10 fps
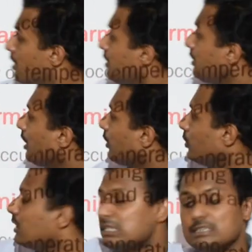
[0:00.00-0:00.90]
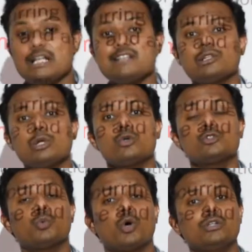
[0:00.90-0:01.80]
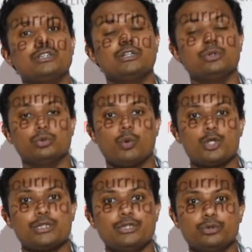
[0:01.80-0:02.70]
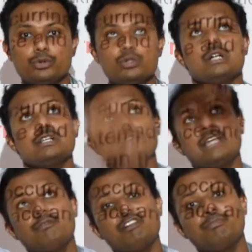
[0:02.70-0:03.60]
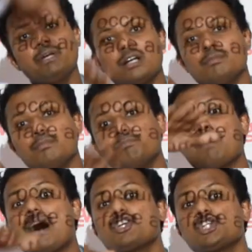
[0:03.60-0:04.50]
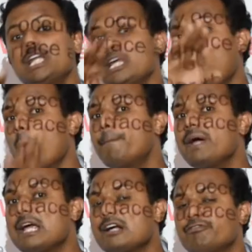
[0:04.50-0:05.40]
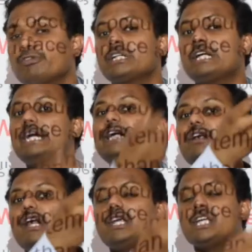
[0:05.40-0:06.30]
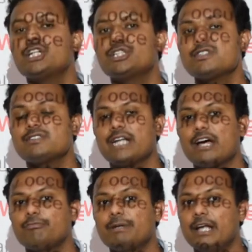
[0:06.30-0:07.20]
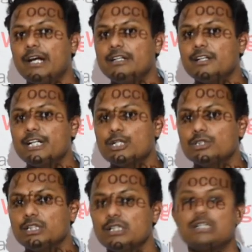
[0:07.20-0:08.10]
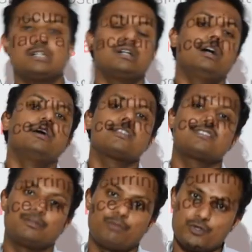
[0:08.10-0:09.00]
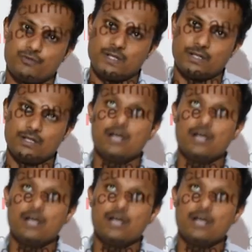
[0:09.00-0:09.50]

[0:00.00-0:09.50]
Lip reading: Now, these clouds, what do they do? They will become partially opaque for the heat radiations that have been entered into the Earth's atmosphere.